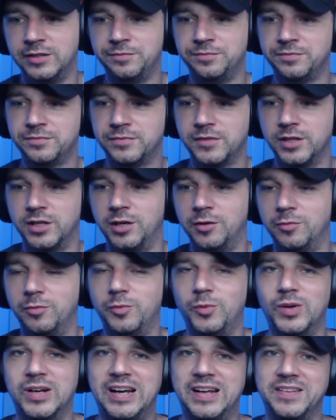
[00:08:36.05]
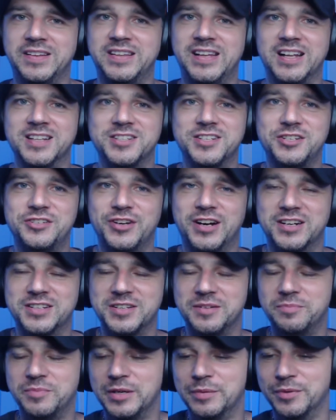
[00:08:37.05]
you know, like the dancey tracks that
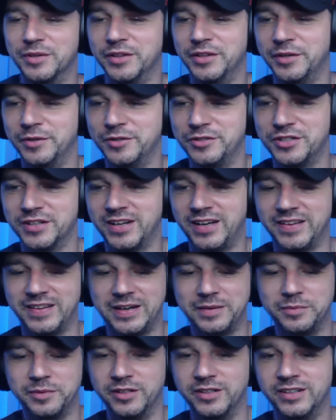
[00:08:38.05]
people do and shit like that, but